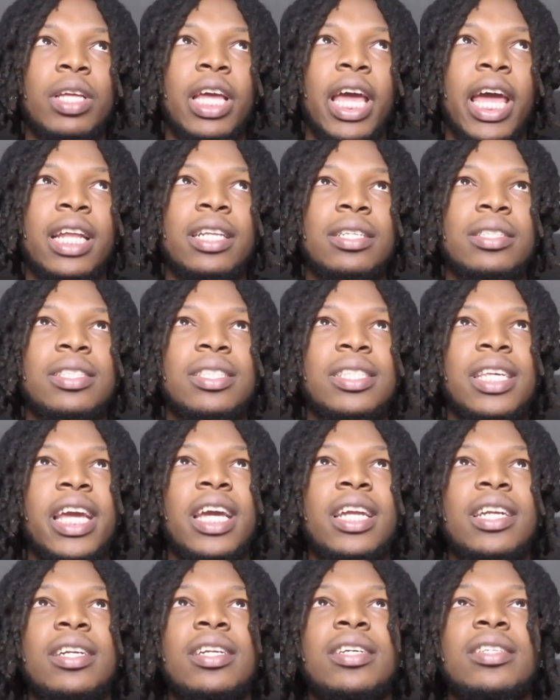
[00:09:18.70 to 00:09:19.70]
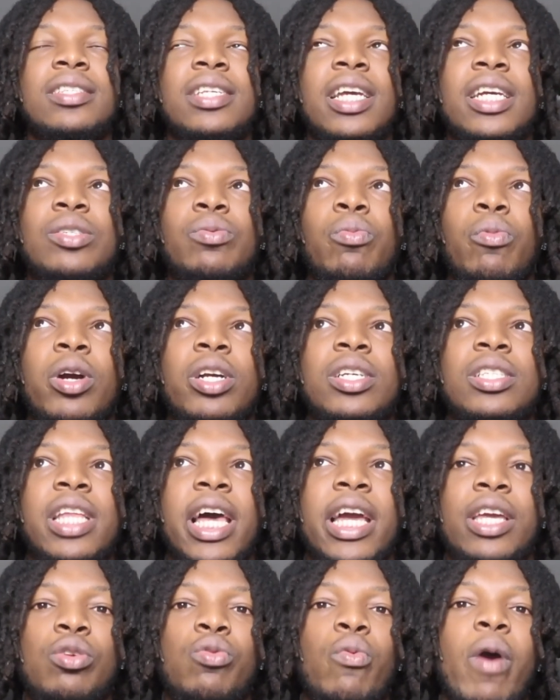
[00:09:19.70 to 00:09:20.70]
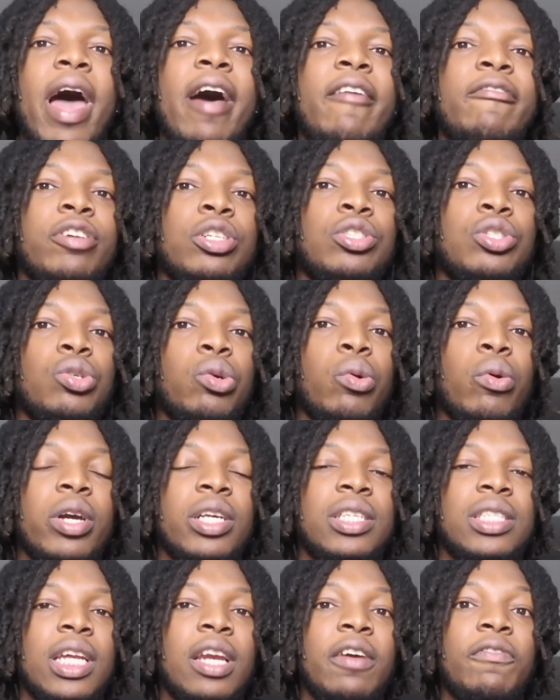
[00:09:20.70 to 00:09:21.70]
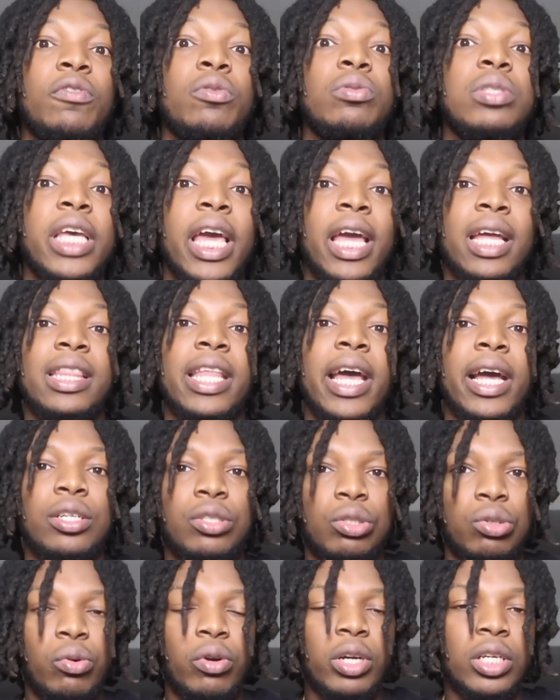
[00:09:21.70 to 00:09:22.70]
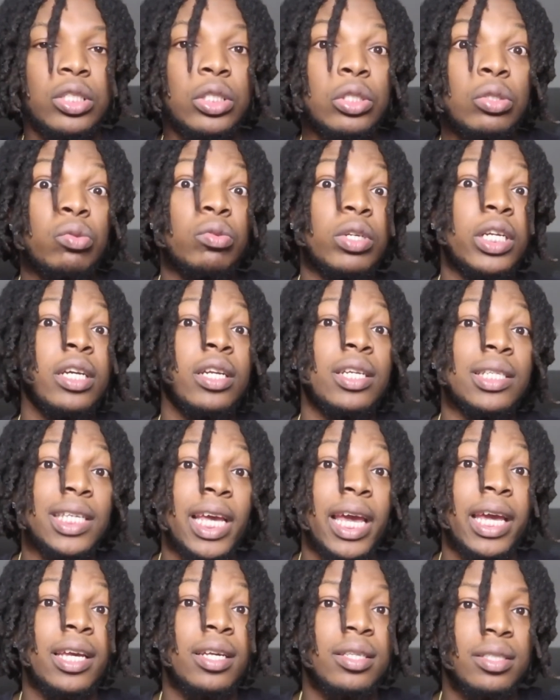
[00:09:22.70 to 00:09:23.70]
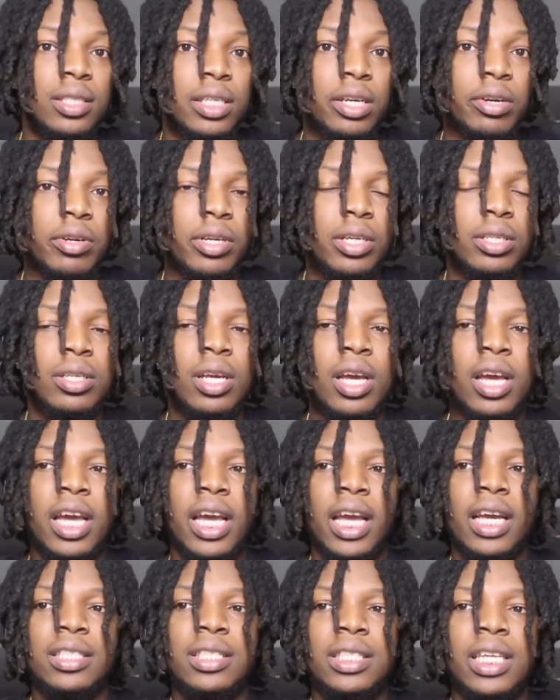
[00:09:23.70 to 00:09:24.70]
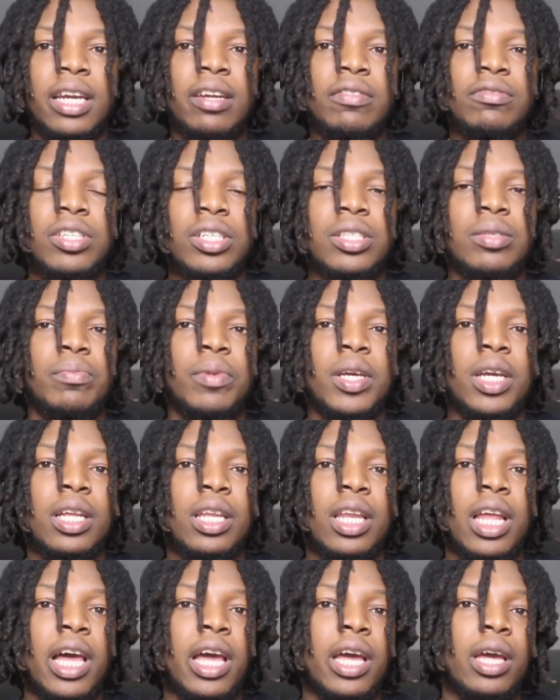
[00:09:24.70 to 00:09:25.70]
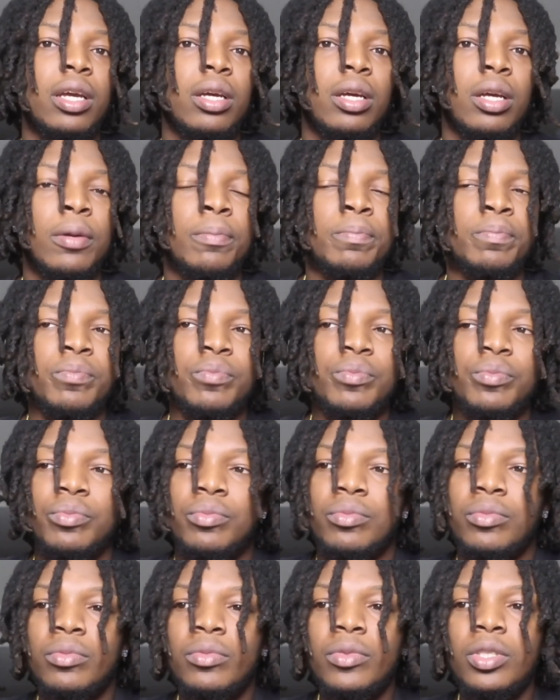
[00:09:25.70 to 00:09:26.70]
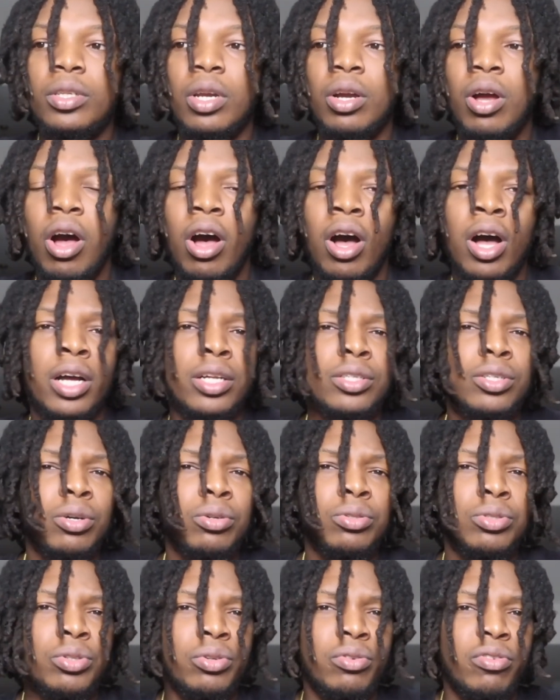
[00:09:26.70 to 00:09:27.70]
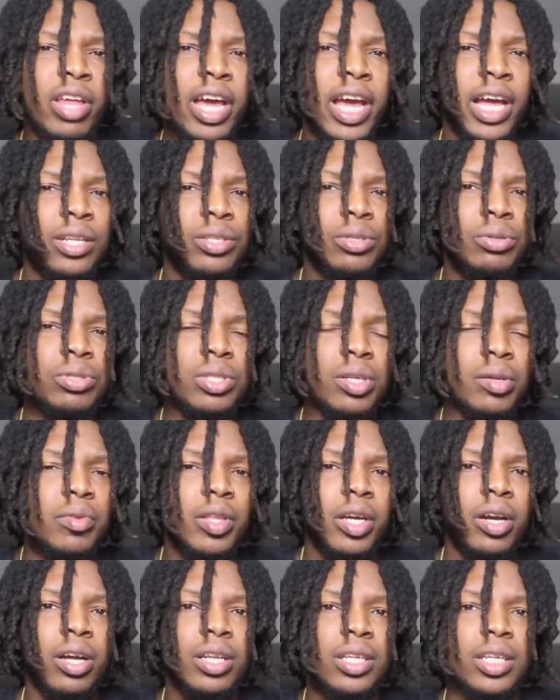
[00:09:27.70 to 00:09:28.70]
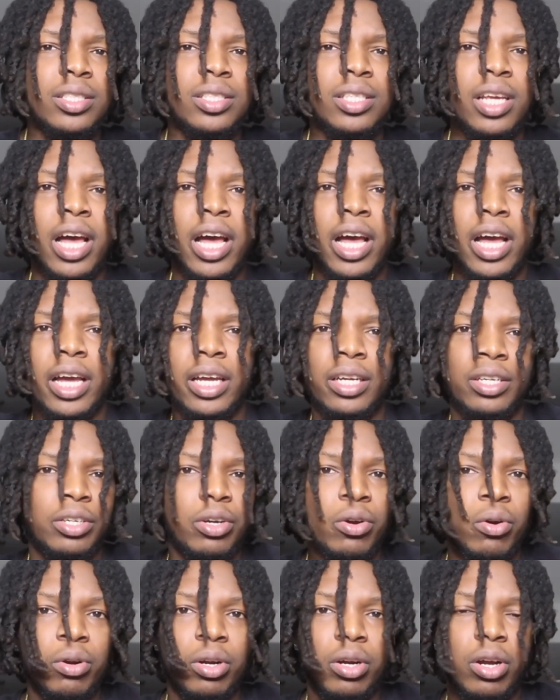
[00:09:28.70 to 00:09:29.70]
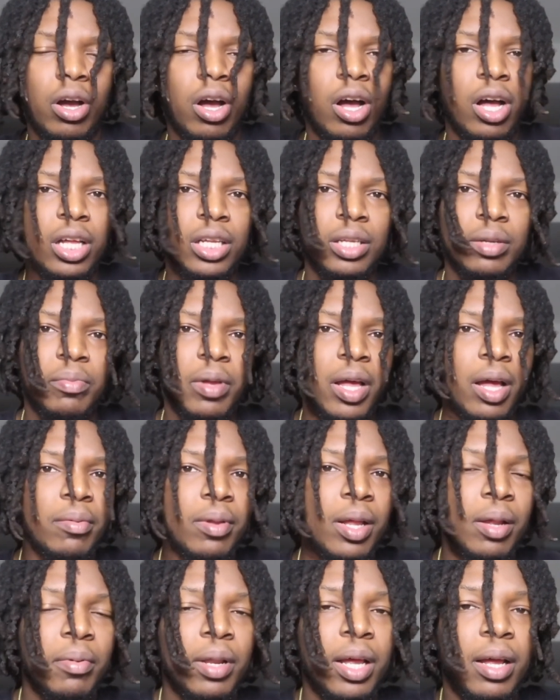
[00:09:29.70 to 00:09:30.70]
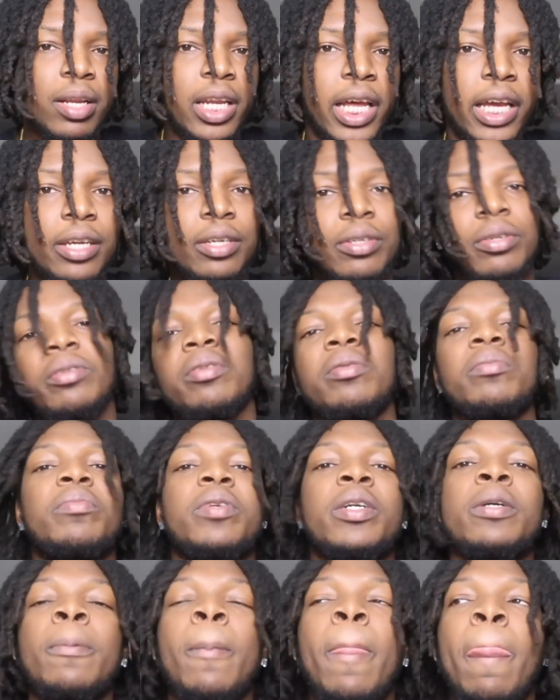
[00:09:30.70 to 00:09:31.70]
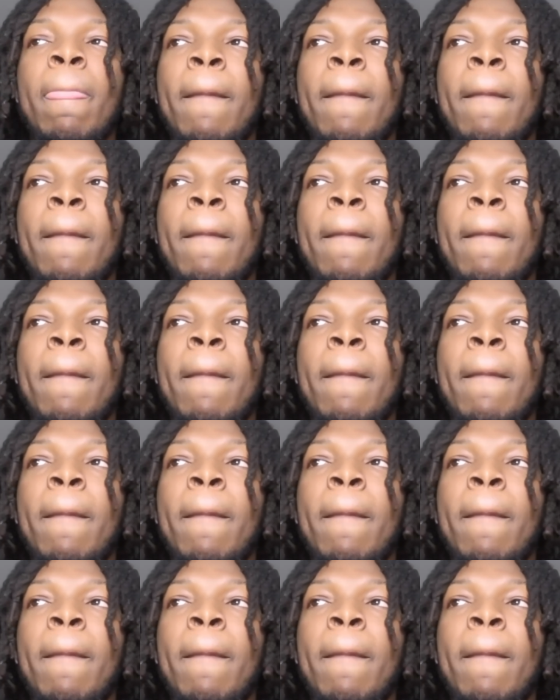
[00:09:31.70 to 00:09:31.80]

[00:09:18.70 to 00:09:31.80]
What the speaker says: and say it in a sense where it's like you have a choice, and if you take that choice, you need to take it serious, instead of just being like, oh, don't do that, do something on the side, go to college, blah blah blah, like, you know what I mean?